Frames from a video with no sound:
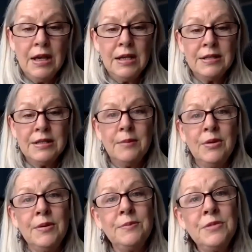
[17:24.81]
And some
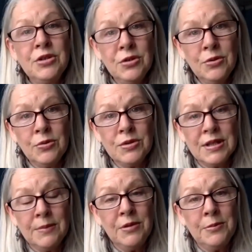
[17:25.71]
of them do.
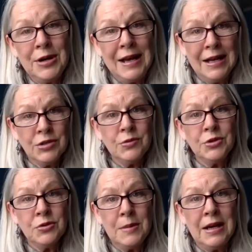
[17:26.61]
Some of them are actual
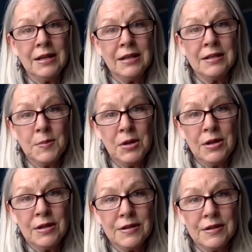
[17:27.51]
traumatic
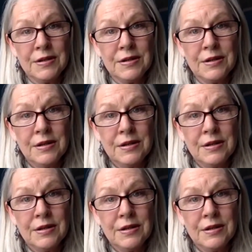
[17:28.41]
experiences.